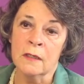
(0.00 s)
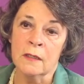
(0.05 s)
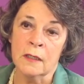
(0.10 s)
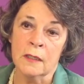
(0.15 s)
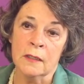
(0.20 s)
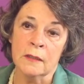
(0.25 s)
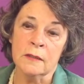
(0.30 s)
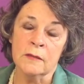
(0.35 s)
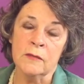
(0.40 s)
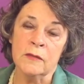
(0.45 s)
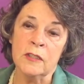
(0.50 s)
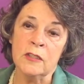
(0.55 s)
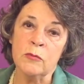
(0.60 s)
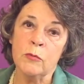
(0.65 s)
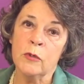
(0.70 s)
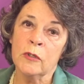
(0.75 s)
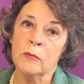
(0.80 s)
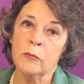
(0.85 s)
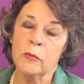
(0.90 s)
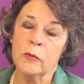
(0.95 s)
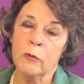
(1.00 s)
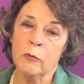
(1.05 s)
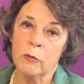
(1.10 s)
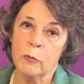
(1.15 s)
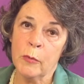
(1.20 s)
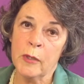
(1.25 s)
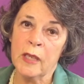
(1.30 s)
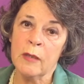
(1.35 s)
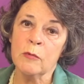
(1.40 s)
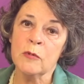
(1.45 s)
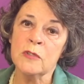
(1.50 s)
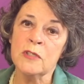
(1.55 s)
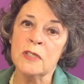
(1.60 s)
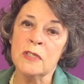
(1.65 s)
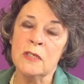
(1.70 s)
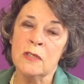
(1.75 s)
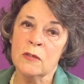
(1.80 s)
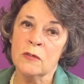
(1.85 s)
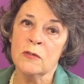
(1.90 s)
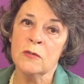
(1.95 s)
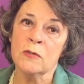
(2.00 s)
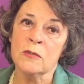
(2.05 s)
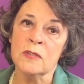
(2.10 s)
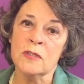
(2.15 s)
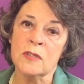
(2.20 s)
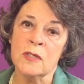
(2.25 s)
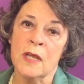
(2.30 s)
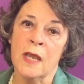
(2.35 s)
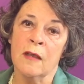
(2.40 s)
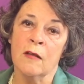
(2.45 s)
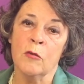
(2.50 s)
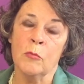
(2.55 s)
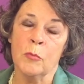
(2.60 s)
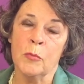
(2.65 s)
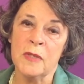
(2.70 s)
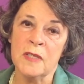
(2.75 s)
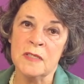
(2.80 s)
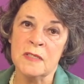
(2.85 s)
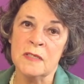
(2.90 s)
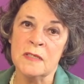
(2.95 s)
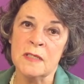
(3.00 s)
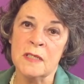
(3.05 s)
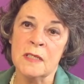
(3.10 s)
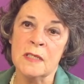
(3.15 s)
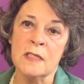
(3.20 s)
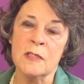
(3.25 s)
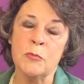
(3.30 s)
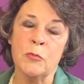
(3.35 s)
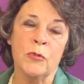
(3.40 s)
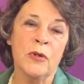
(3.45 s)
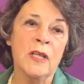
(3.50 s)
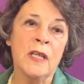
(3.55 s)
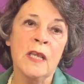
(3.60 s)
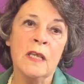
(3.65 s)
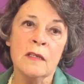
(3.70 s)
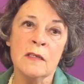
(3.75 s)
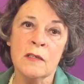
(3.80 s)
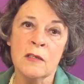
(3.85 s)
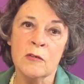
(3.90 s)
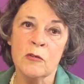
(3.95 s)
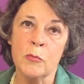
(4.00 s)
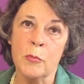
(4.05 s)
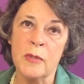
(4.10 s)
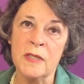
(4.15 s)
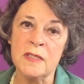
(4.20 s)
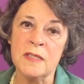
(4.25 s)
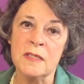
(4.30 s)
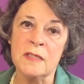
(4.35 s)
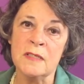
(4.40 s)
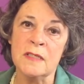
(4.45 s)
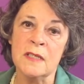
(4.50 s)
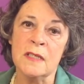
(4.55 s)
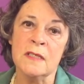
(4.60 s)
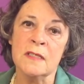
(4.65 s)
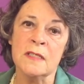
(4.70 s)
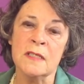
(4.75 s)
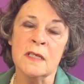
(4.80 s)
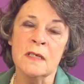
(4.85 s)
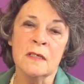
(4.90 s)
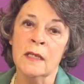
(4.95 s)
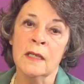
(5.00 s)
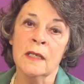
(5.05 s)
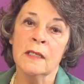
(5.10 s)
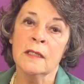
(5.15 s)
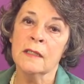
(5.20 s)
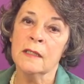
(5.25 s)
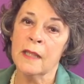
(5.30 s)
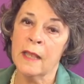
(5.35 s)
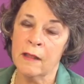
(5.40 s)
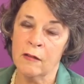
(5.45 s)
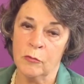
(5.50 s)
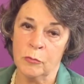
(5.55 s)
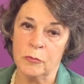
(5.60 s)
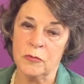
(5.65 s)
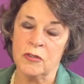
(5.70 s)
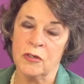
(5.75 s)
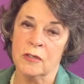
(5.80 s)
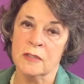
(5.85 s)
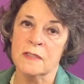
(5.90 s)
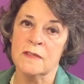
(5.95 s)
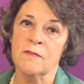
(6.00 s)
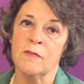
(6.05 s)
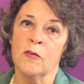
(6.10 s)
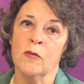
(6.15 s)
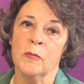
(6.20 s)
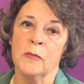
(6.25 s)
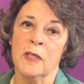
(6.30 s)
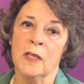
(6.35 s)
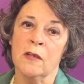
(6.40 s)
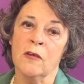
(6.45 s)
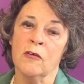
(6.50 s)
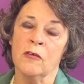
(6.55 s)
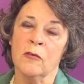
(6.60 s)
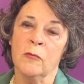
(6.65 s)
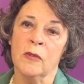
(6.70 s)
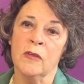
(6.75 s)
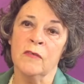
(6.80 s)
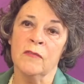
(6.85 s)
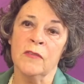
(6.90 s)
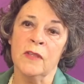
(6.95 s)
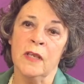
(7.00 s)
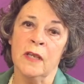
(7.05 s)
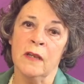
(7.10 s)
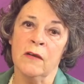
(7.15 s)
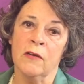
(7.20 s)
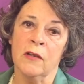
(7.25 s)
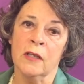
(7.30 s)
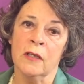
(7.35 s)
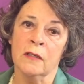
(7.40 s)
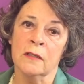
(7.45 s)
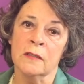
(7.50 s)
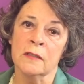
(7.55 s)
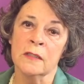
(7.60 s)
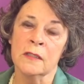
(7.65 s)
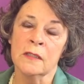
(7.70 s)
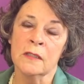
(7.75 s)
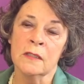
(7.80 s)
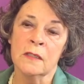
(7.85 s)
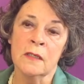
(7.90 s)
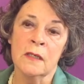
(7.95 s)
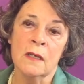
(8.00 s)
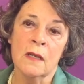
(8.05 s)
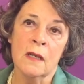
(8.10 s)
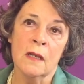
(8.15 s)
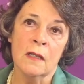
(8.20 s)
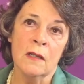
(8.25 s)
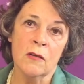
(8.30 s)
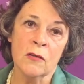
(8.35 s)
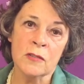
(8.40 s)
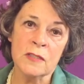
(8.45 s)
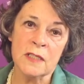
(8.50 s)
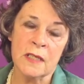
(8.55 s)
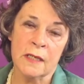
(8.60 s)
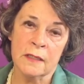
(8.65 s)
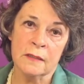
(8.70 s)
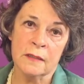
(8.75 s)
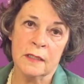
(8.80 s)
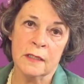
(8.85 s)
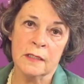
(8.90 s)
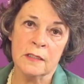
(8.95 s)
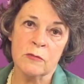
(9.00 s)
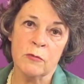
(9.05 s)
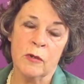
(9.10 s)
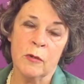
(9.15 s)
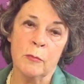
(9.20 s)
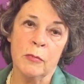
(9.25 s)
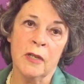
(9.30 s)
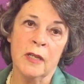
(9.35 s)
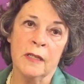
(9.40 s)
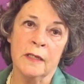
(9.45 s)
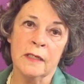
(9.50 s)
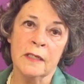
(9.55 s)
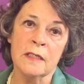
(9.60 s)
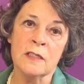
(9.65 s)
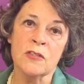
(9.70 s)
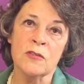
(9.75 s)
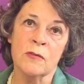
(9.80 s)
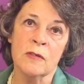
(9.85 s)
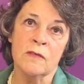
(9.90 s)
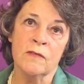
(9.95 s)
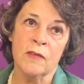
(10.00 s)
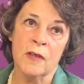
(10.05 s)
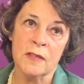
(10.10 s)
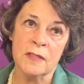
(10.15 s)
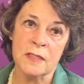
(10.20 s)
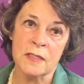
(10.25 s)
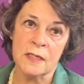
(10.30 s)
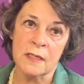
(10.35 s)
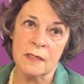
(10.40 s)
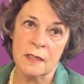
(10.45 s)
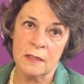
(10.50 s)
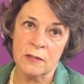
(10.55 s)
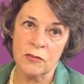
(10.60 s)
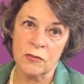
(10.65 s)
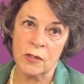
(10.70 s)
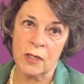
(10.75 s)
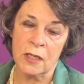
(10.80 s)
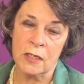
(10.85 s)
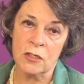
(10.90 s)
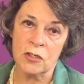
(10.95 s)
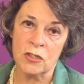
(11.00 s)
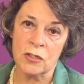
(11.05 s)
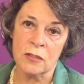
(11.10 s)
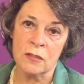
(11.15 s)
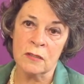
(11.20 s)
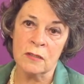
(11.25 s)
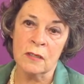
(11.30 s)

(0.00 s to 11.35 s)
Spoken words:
and that we will be able to use to help businesses, bring in new businesses. It'll help transform the economy of the area. Alongside that, we're planning to invest in education,